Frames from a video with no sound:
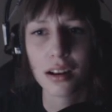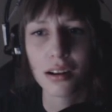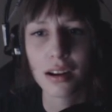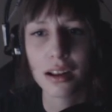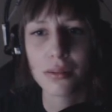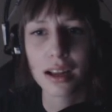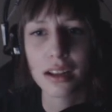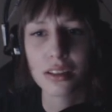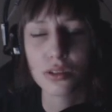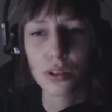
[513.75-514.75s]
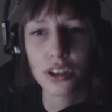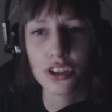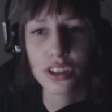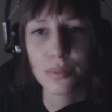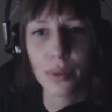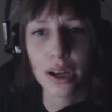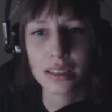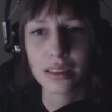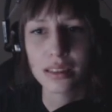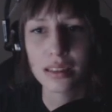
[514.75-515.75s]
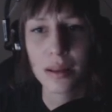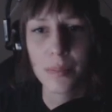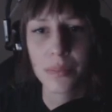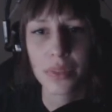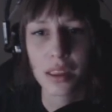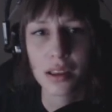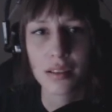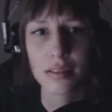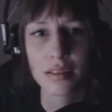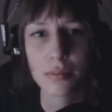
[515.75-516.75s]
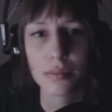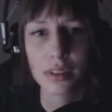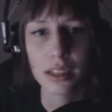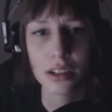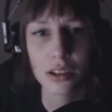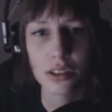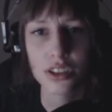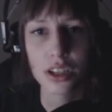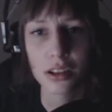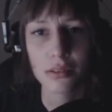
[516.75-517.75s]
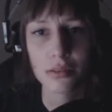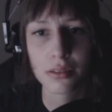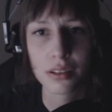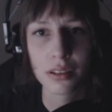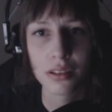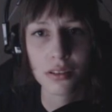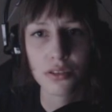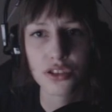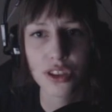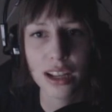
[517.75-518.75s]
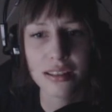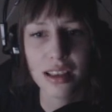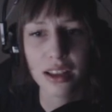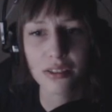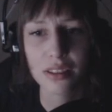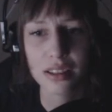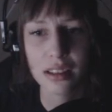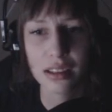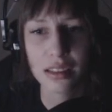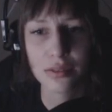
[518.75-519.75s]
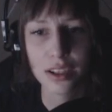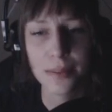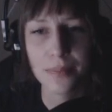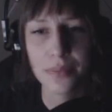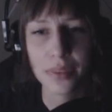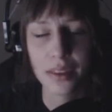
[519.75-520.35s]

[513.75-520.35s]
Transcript: Alright, we got storage, just some boxes. Some liquor on the shelf. Chains hanging from the ceiling, that's fine.